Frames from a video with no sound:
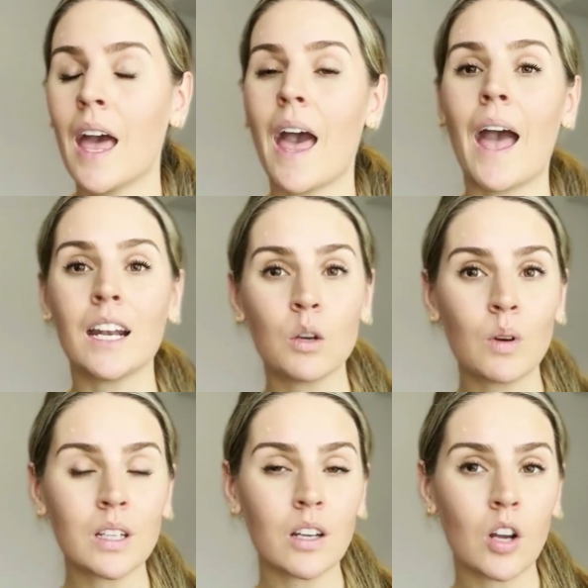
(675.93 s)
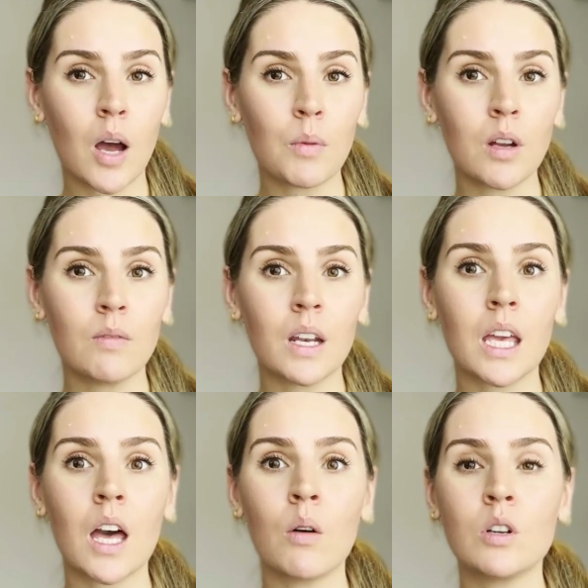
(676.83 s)
Anyone can hop on
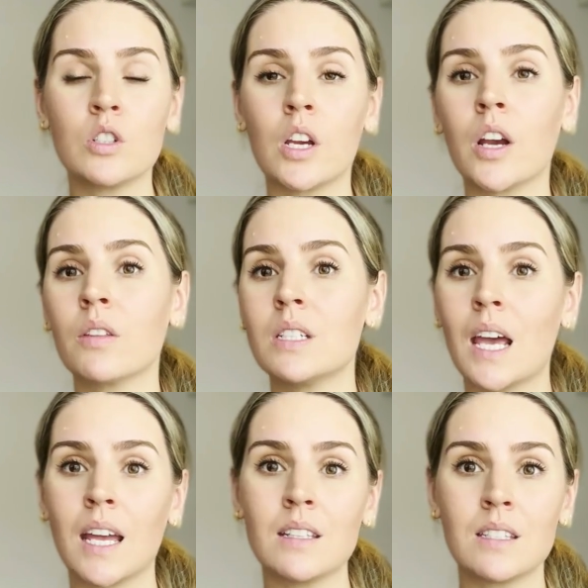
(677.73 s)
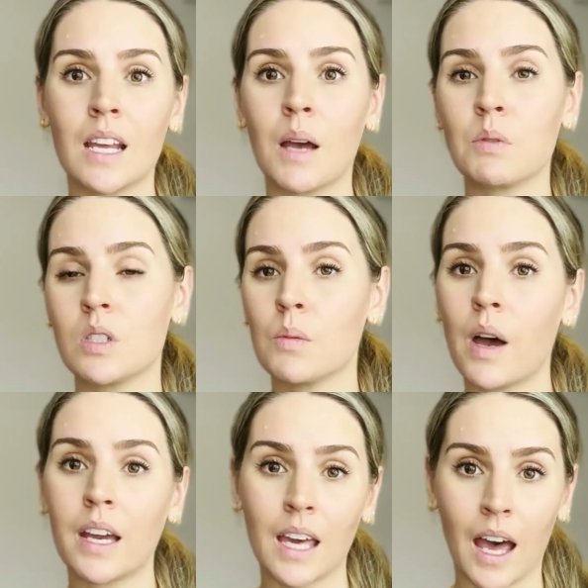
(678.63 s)
video and share the 10 steps to
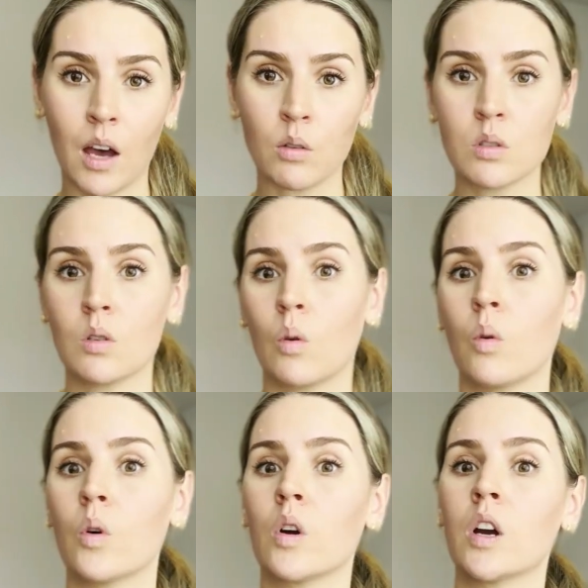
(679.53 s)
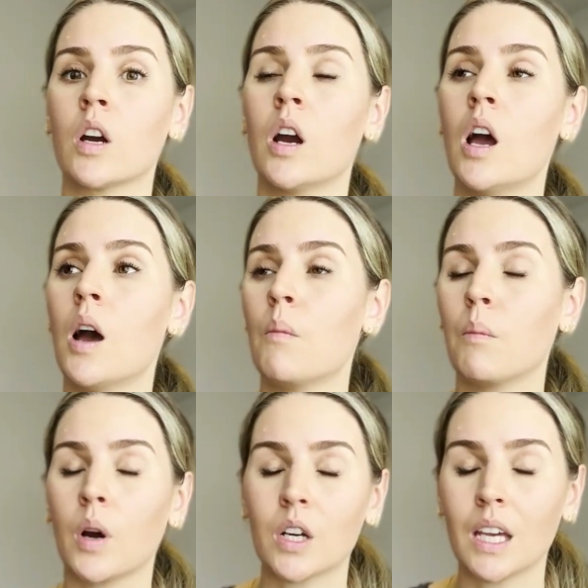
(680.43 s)
buying a house or
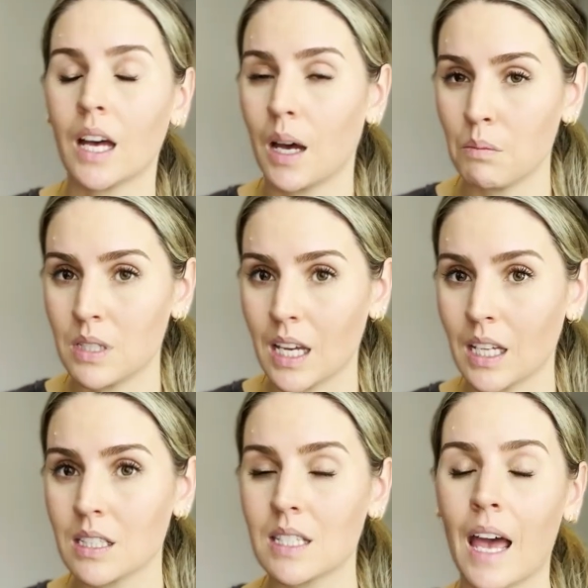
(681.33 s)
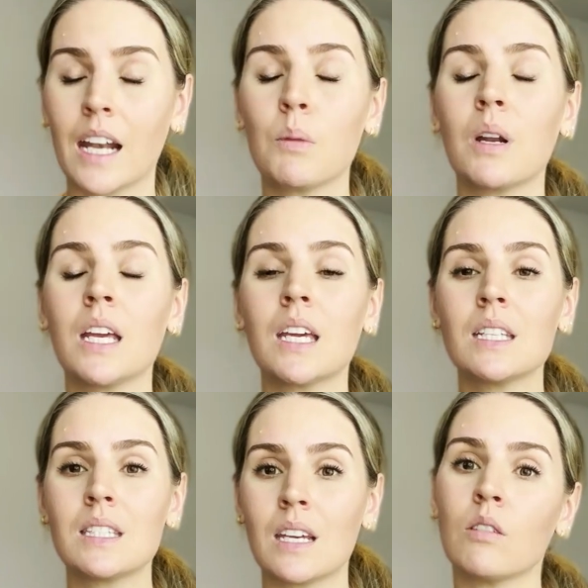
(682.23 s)
market updates. Anybody
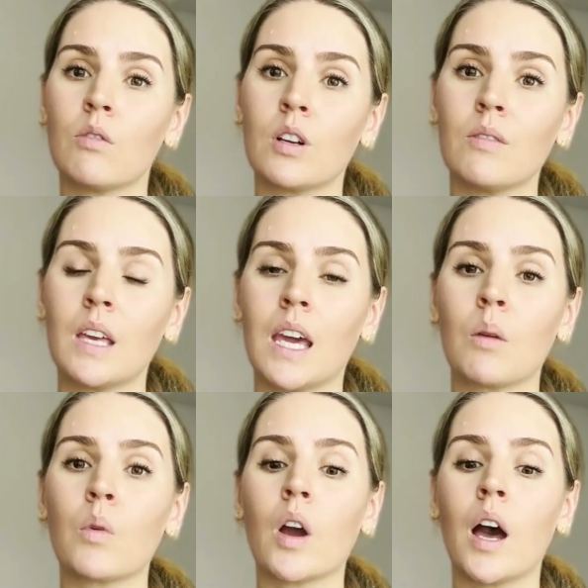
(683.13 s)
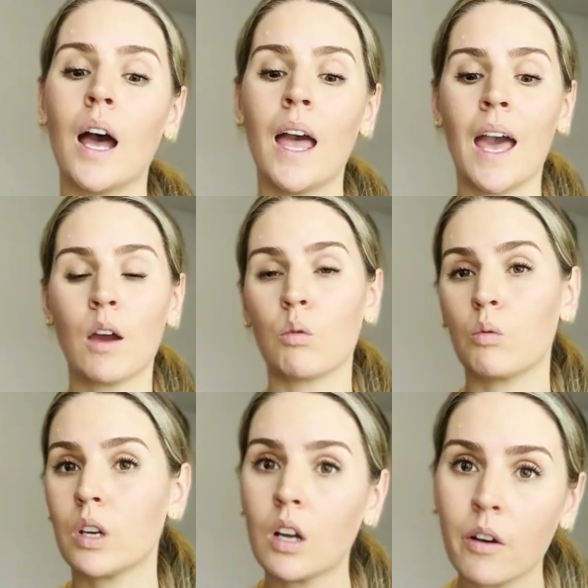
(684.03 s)
can sit in front of a camera,
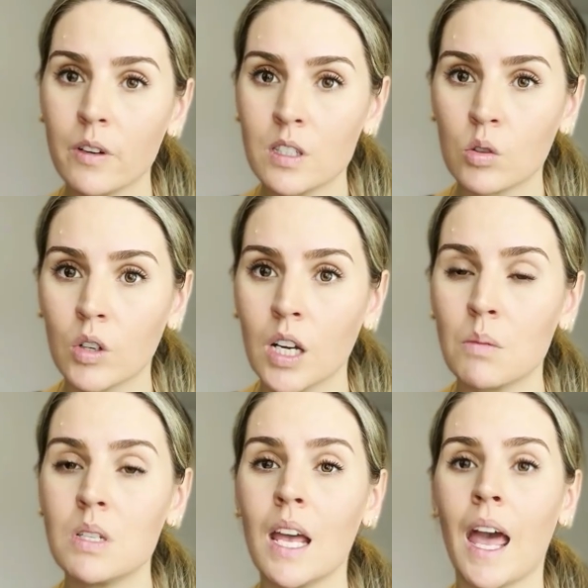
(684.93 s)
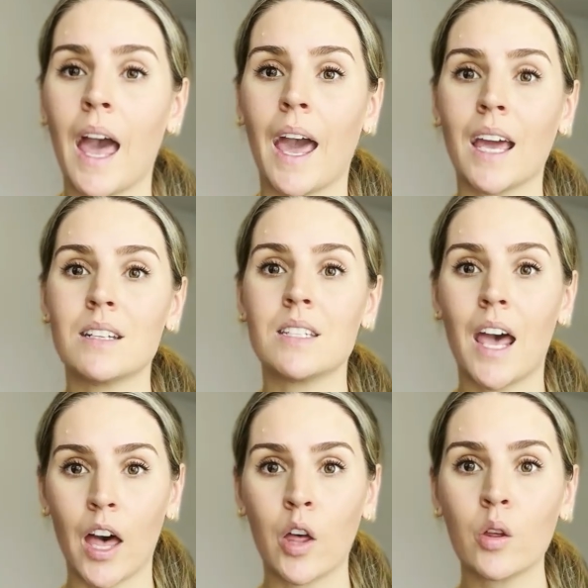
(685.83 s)
read off a script, and
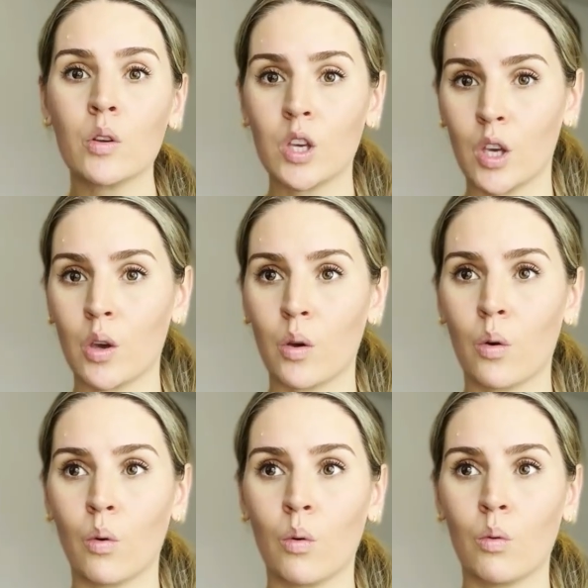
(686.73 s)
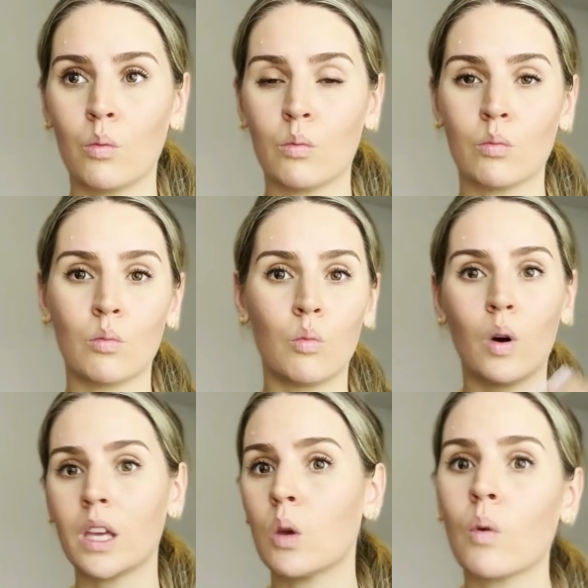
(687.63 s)
tell you
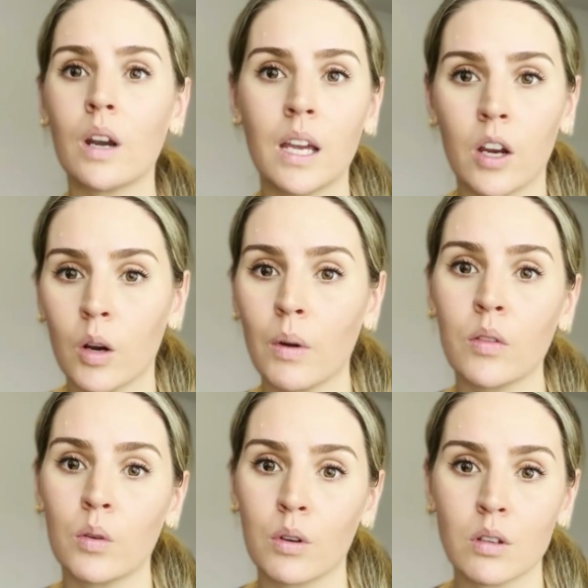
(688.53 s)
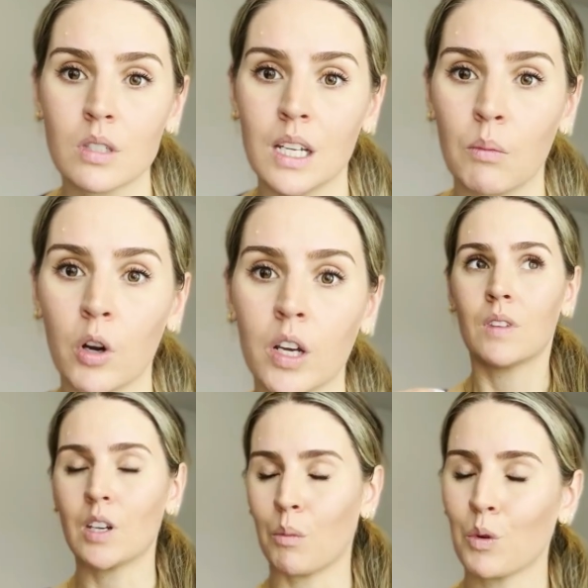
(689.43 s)
what you want to hear about the real estate market.
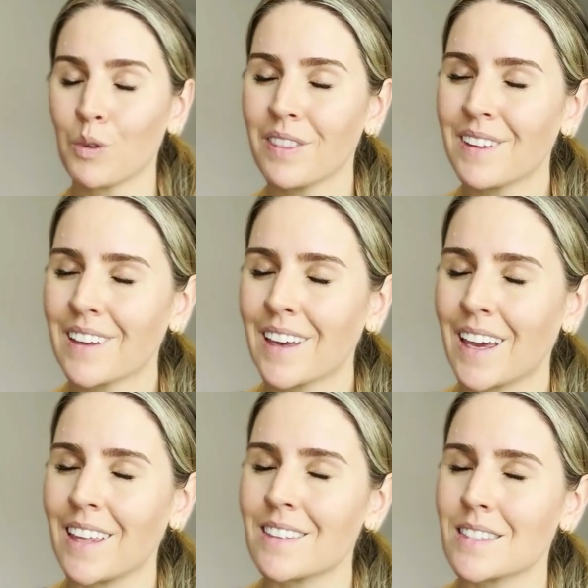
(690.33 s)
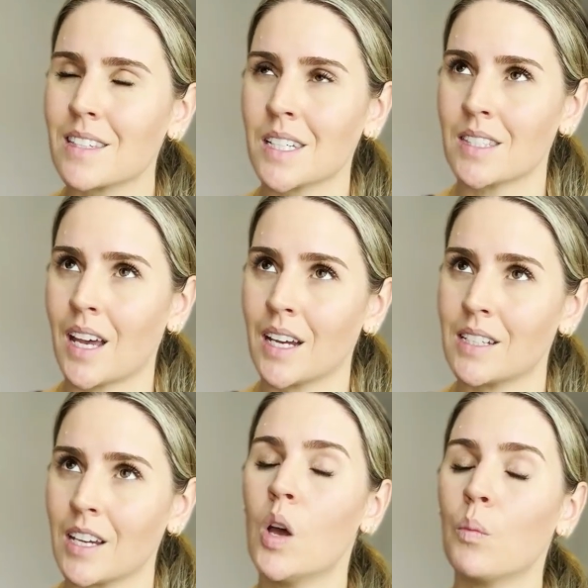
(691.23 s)
The number one thing I hate, this is a side
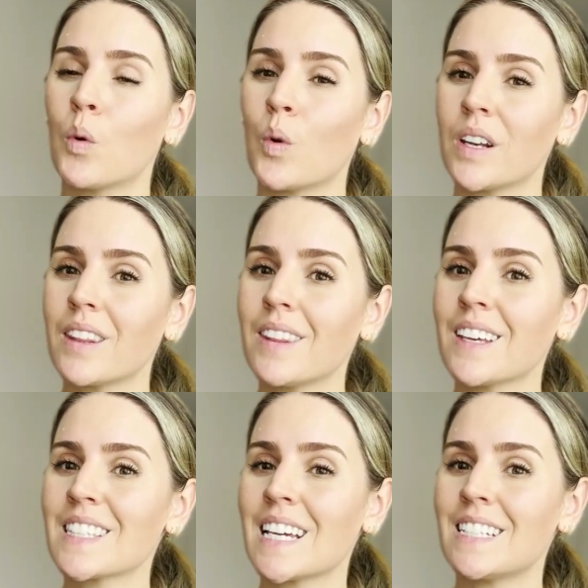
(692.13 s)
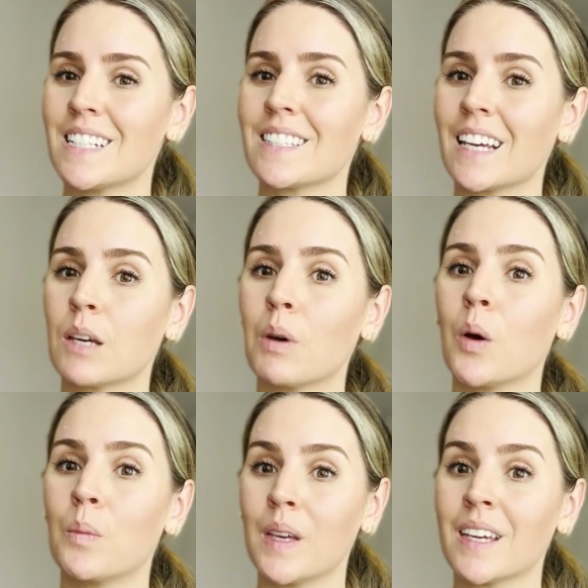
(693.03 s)
tangent, but one of the things I dislike
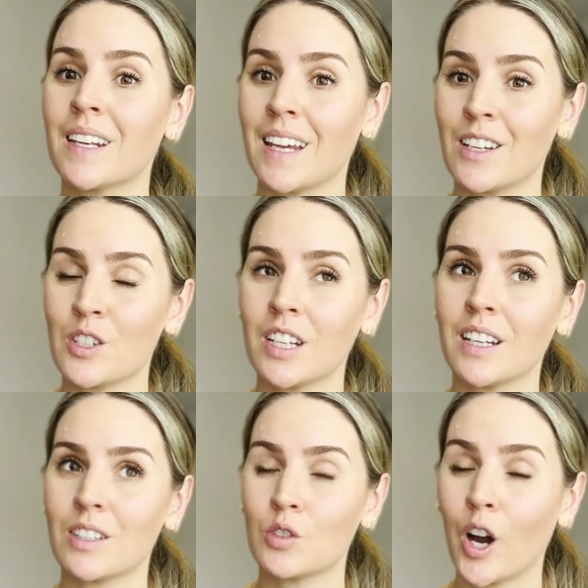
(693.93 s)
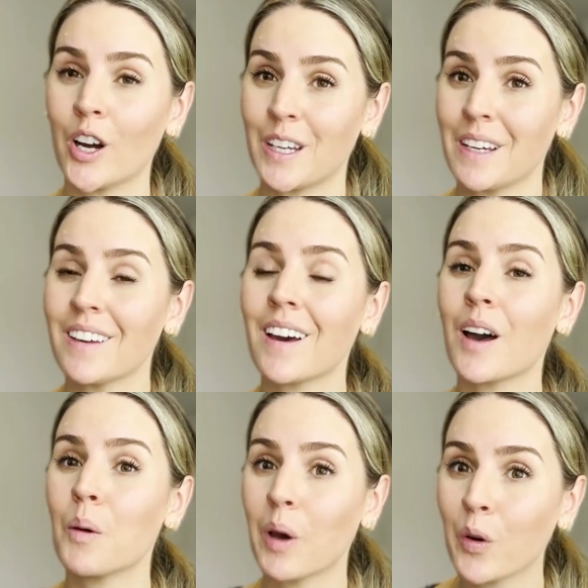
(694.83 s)
about being an agent is talking
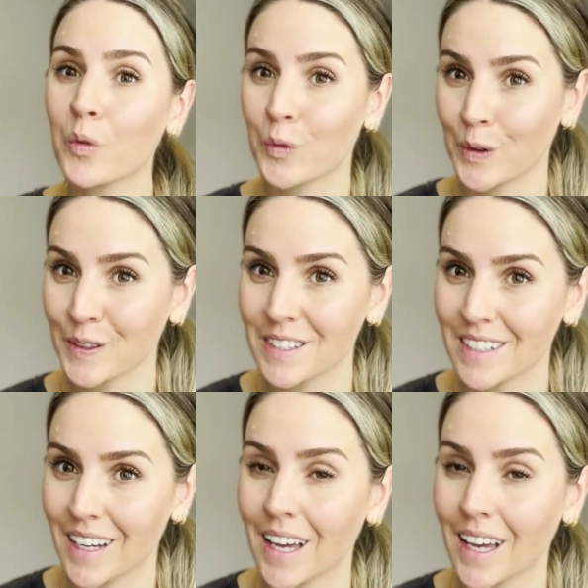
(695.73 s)
about real estate.